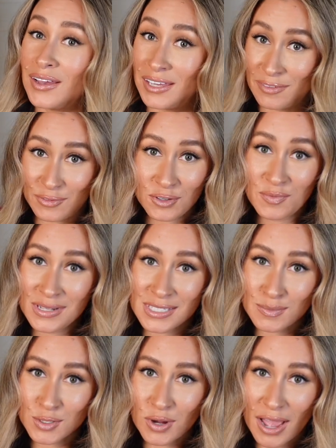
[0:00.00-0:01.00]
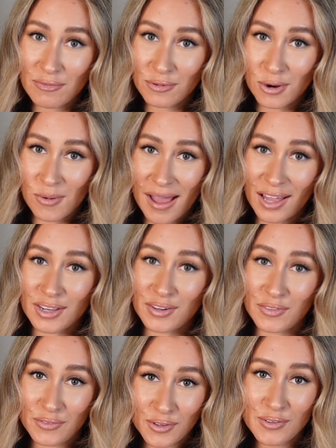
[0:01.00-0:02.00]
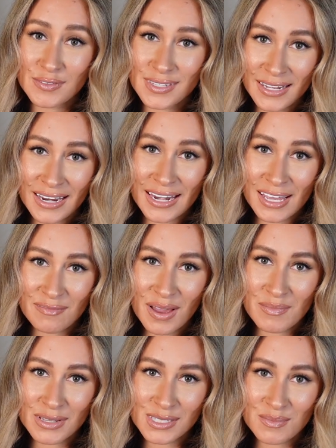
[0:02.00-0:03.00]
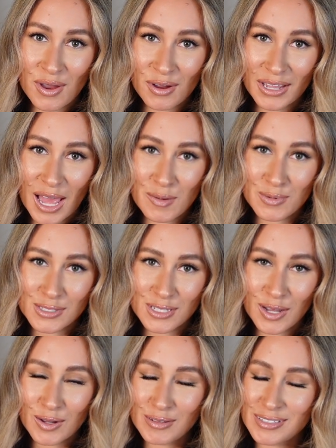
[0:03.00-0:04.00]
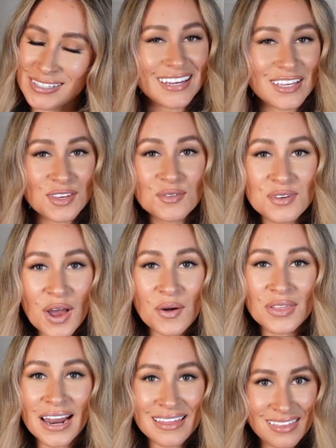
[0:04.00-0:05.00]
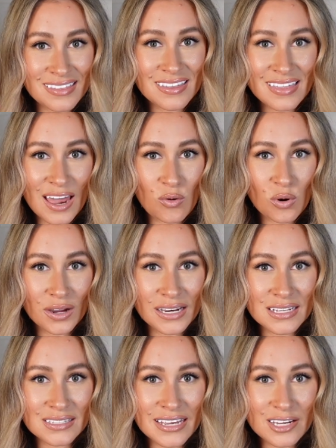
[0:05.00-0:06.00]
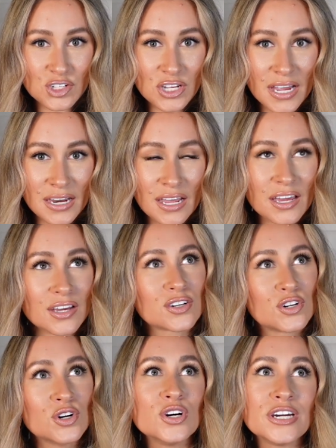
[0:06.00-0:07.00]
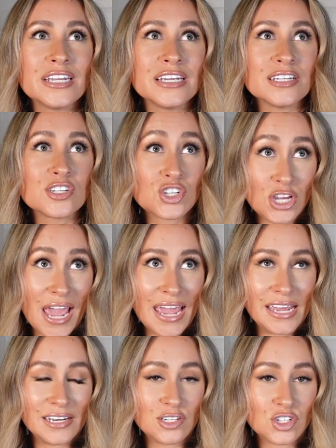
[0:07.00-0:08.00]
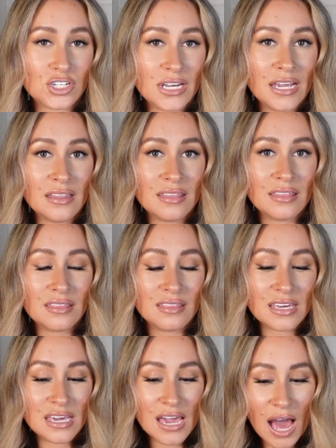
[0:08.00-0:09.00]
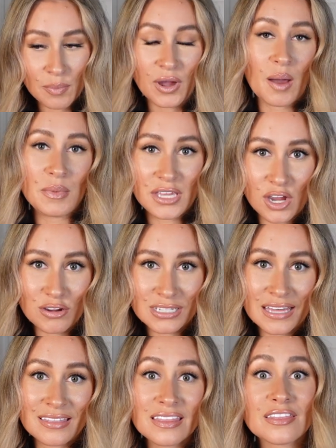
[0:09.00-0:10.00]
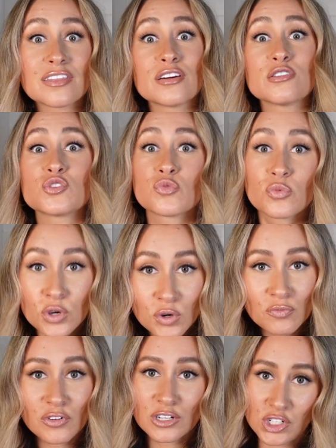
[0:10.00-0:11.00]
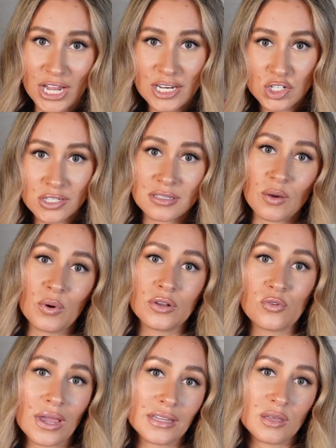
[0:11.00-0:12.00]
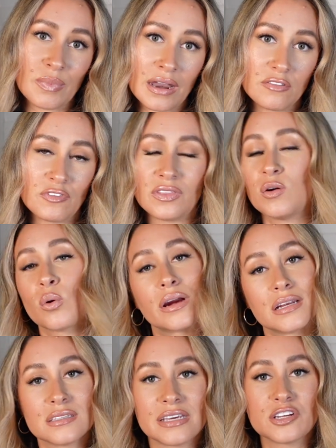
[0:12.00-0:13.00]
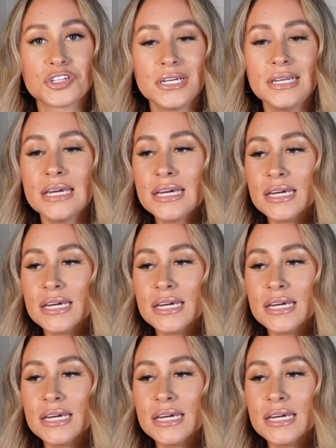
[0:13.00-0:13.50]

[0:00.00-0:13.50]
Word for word: If you've been subscribed for a while, and if you've seen any of my Miss America episodes, you know that I think that that organization could change in the upcoming years. I think that there's room for changes that would greatly benefit the organization